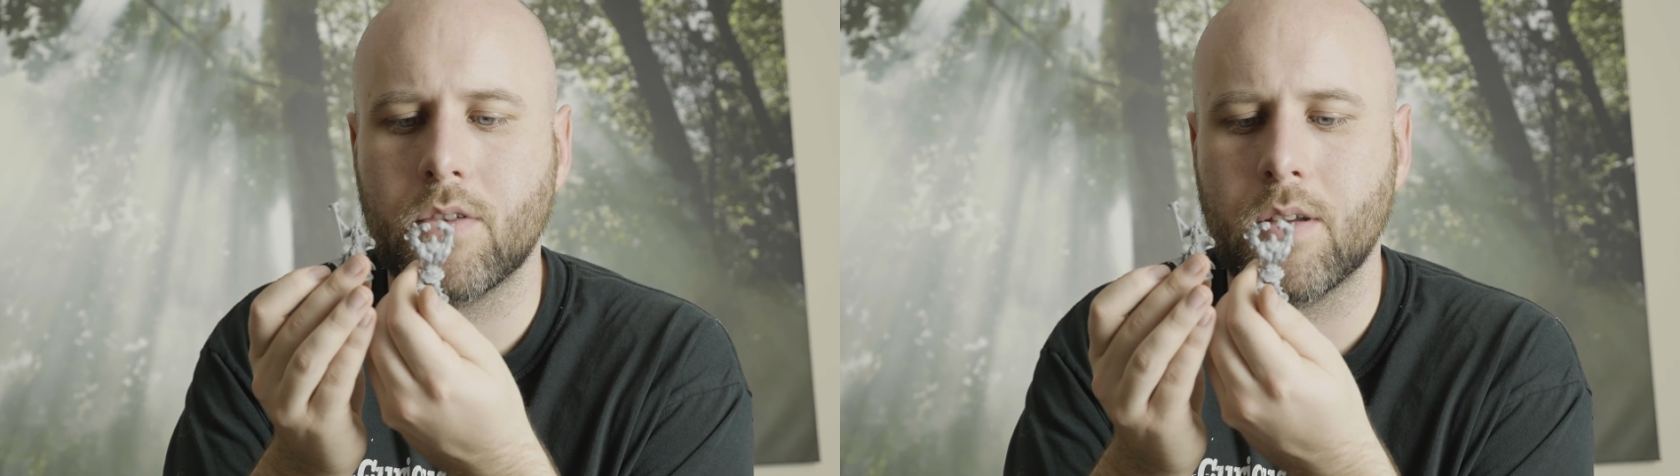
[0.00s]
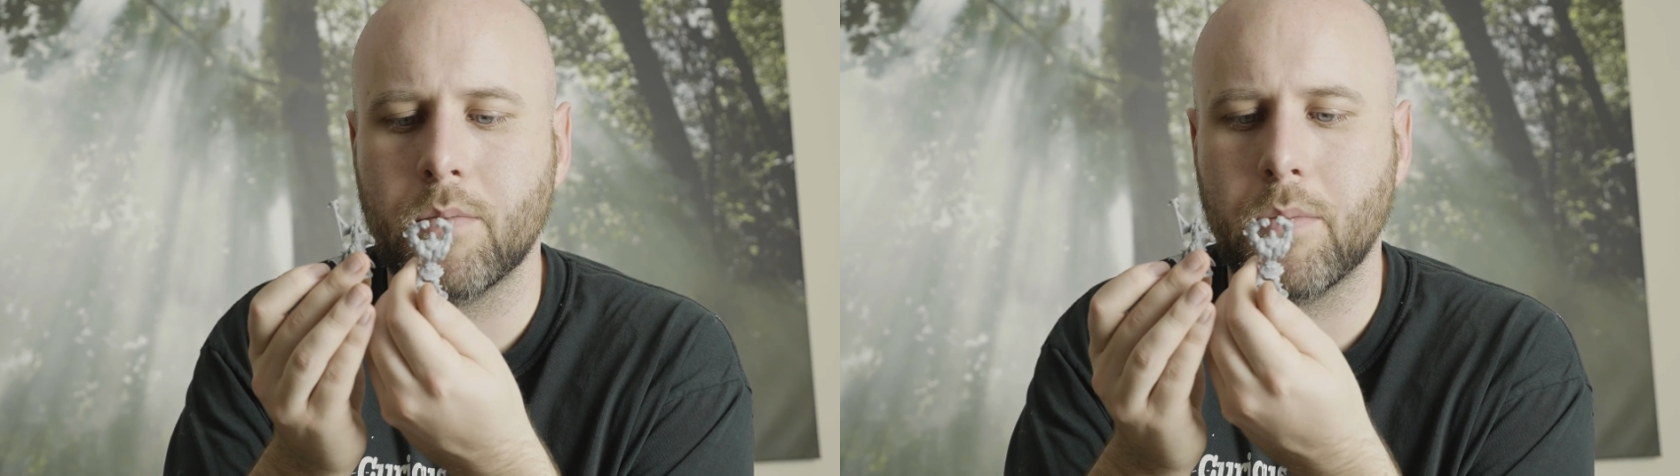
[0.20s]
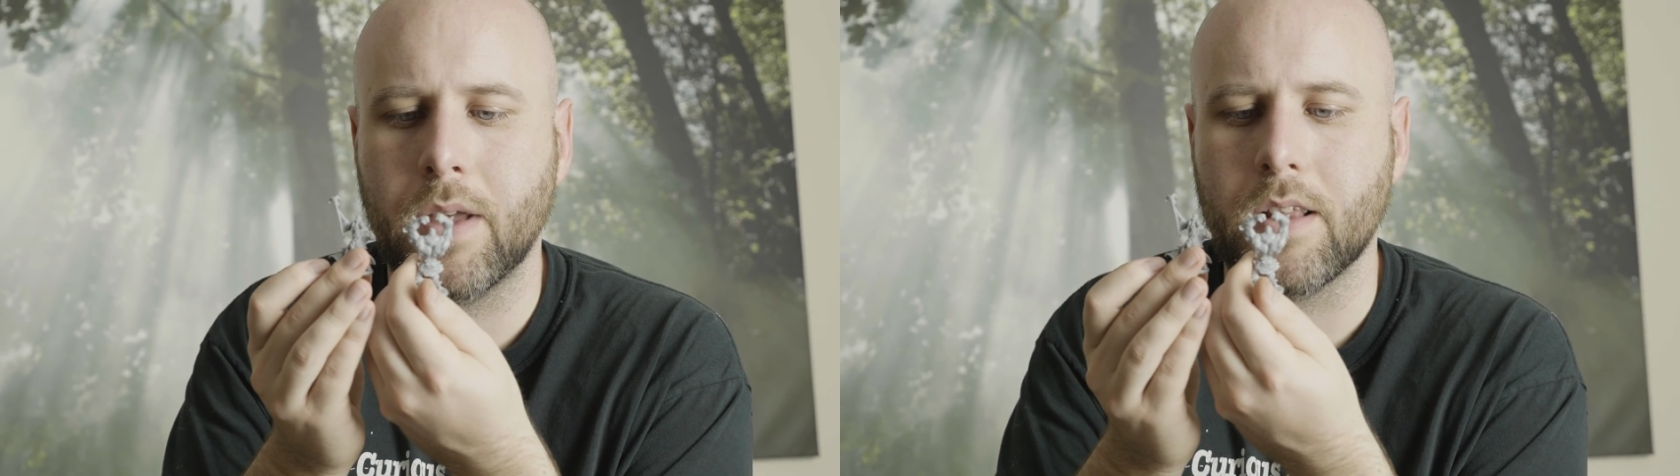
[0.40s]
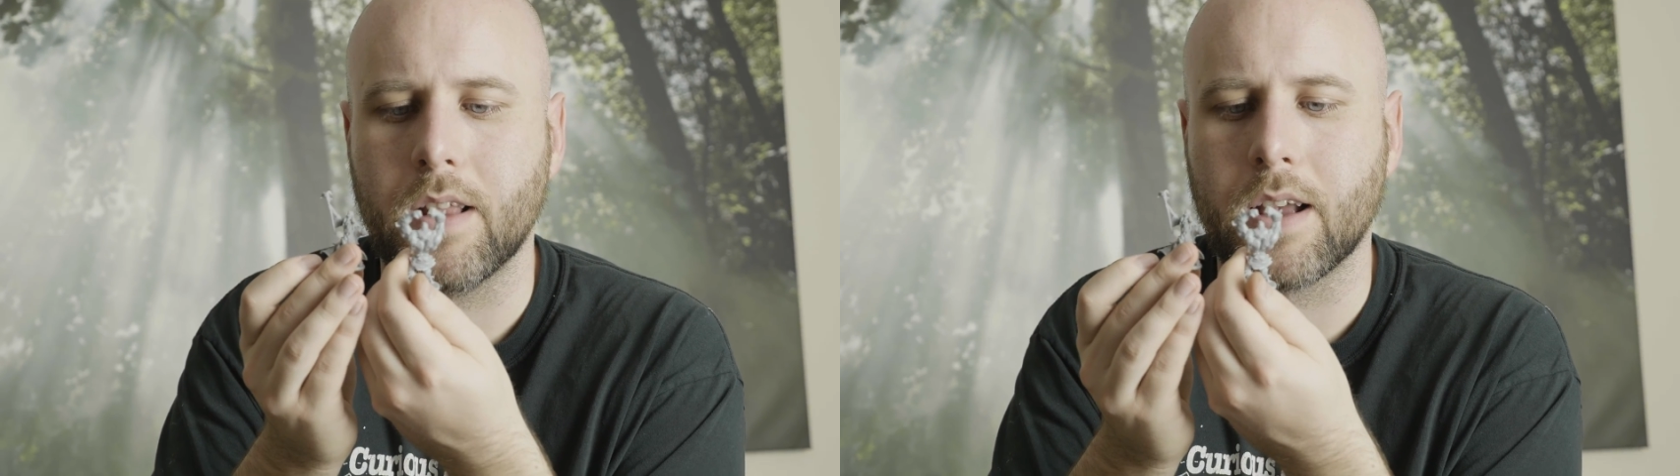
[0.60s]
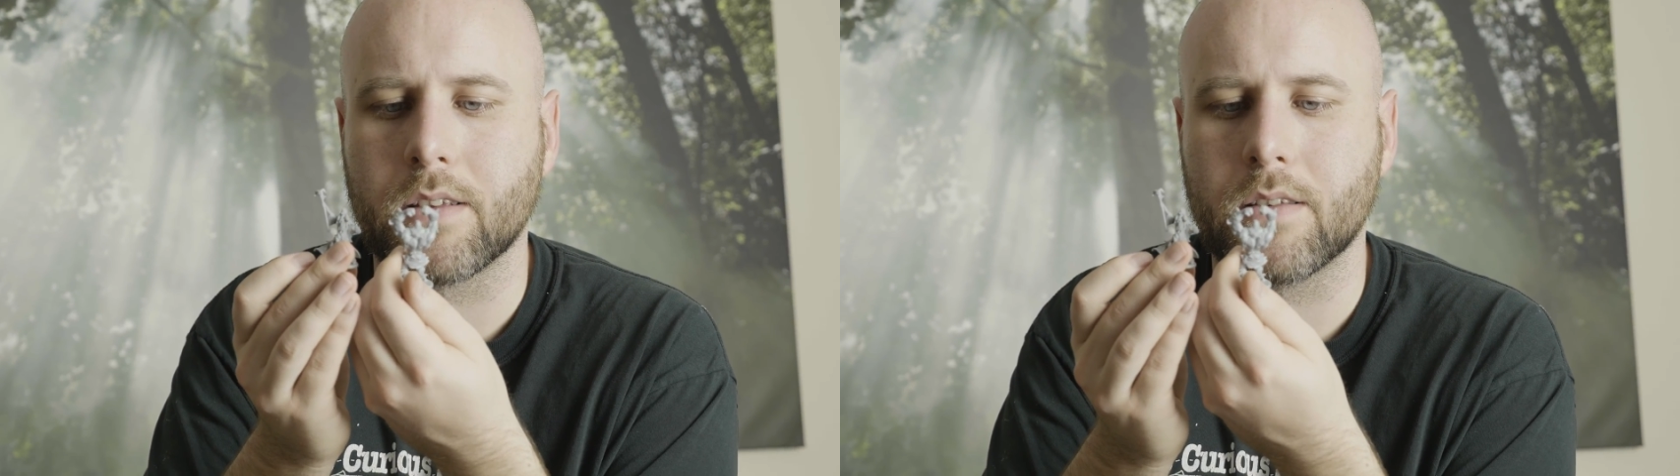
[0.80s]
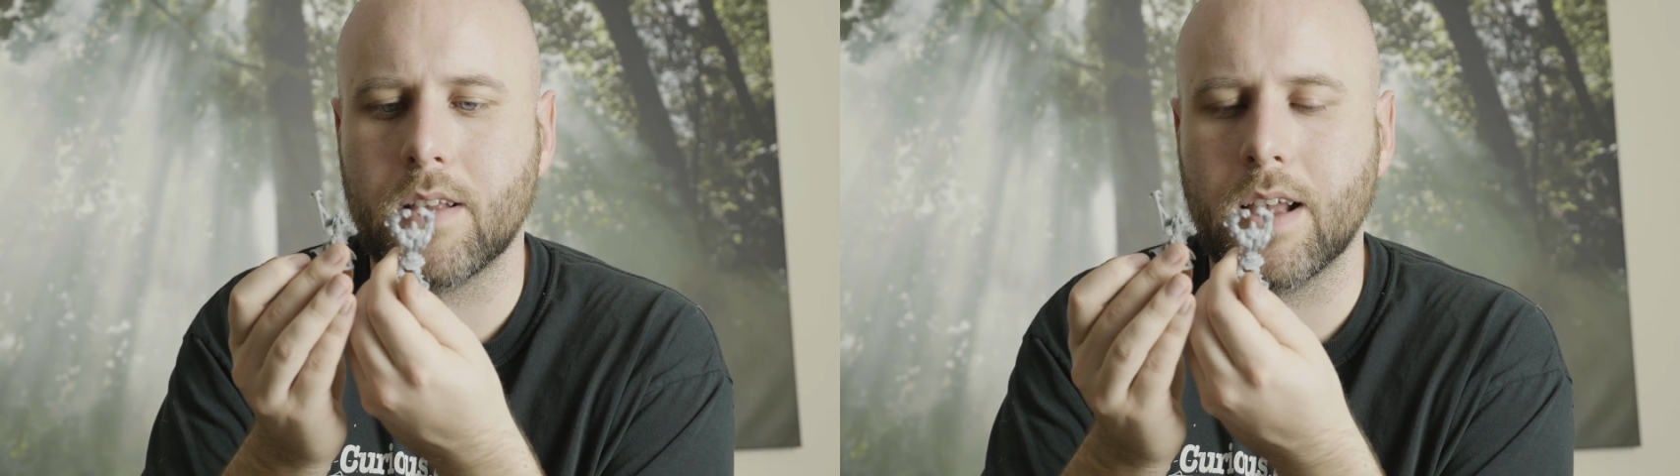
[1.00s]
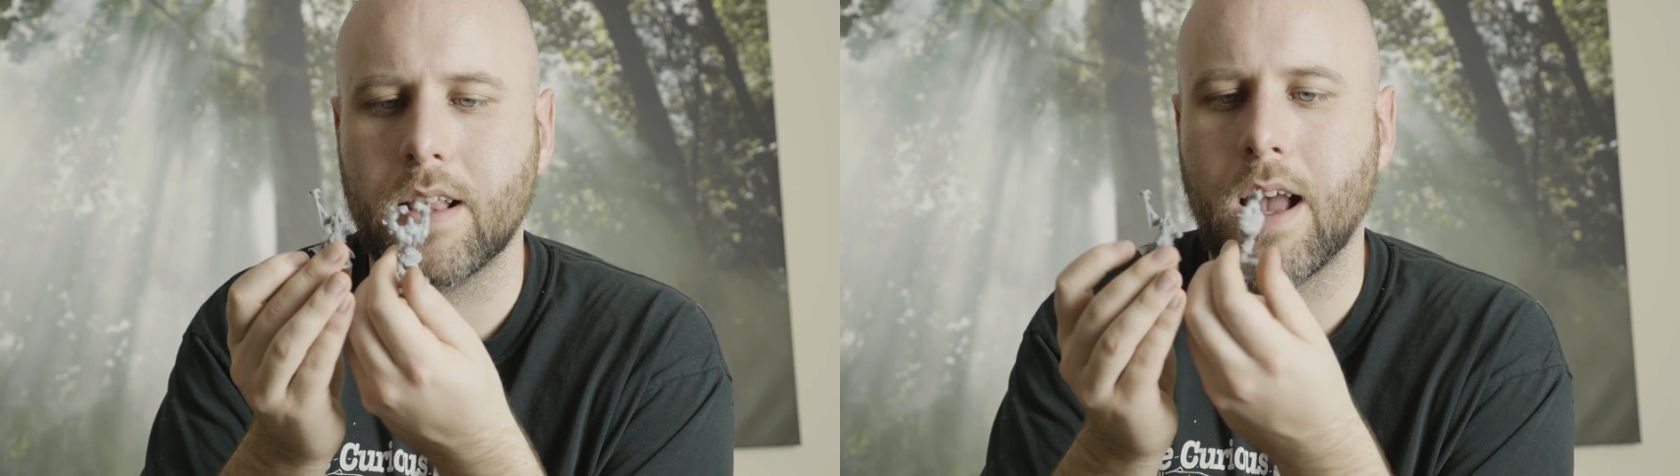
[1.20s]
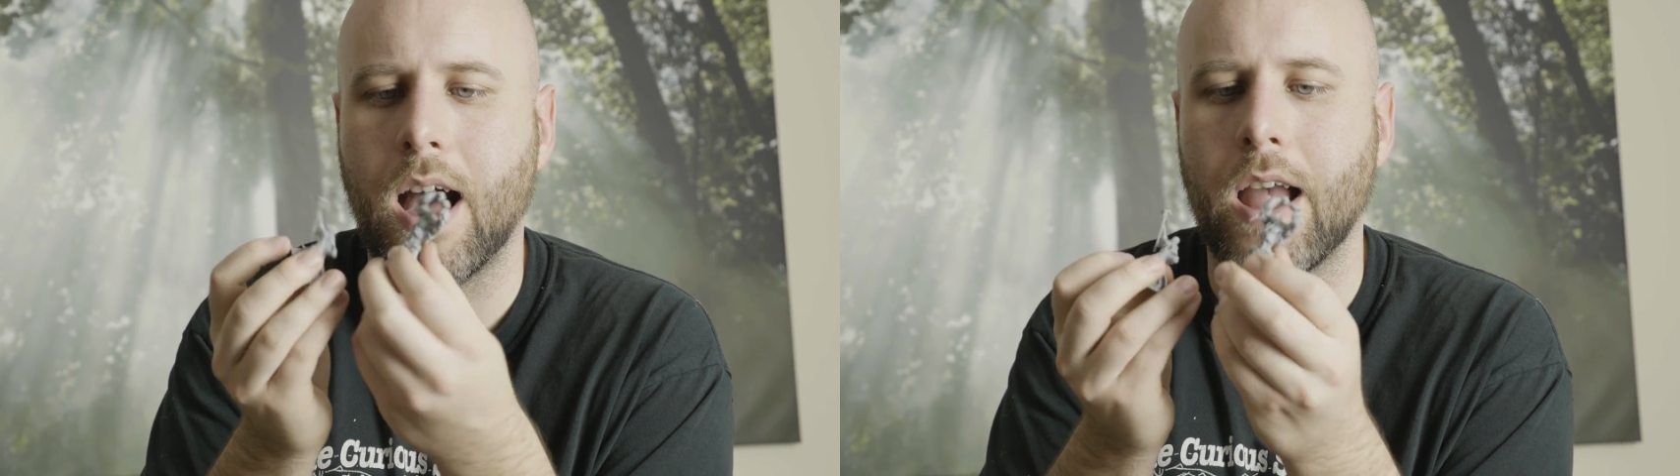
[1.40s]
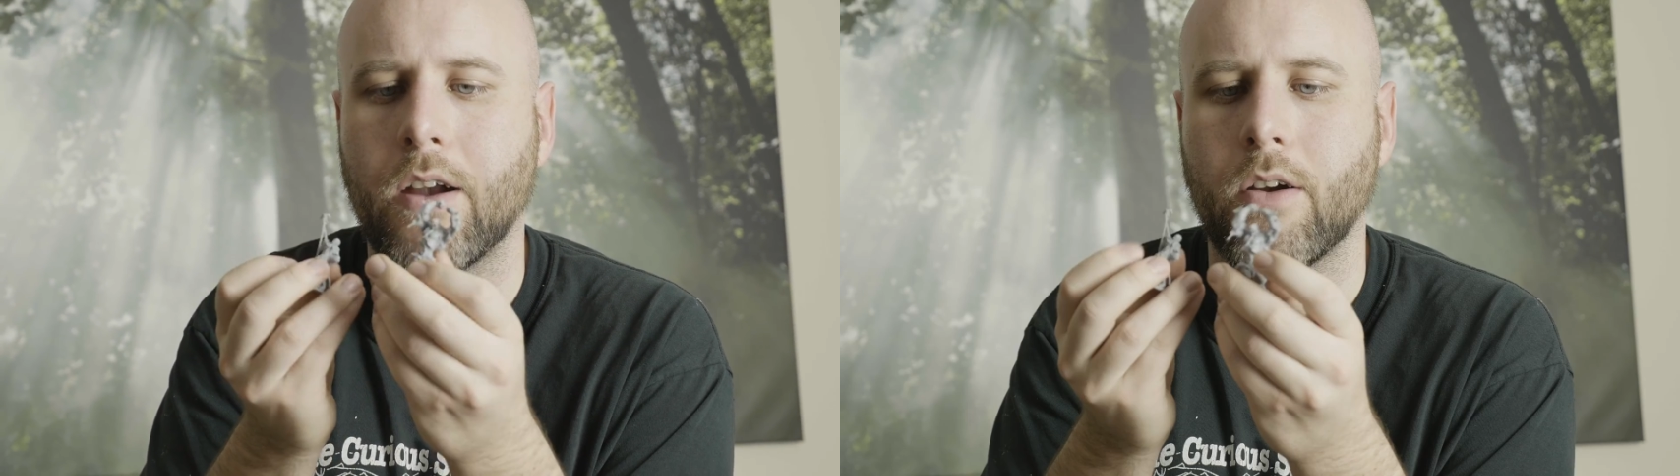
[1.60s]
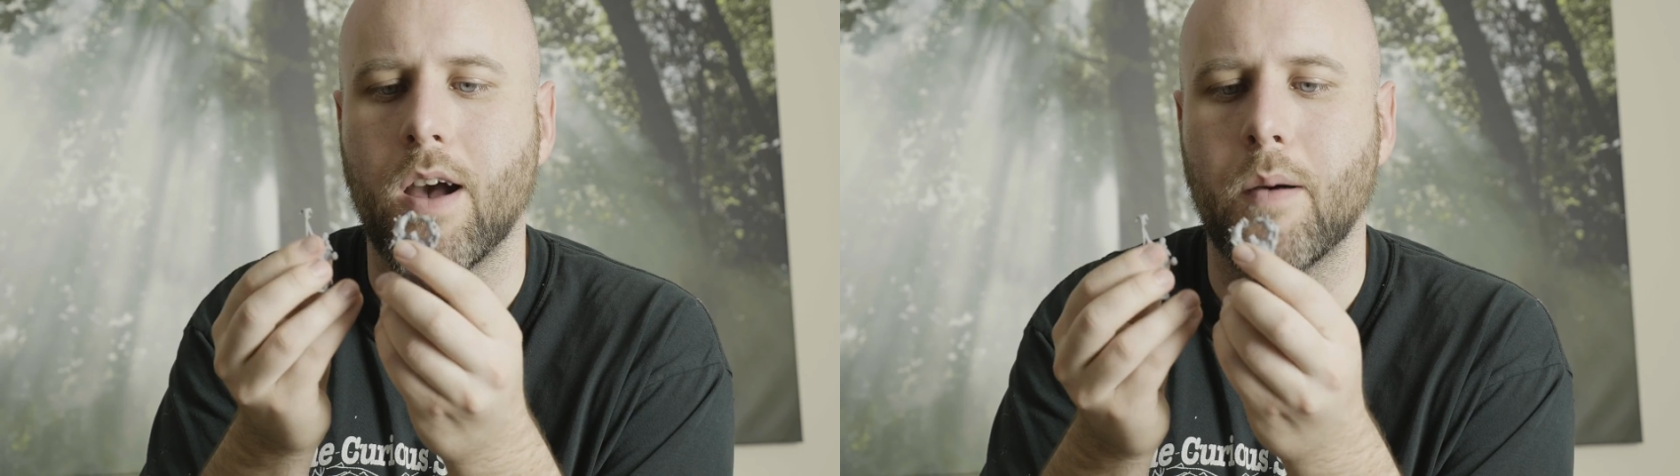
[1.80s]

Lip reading: seem to be like a slightly higher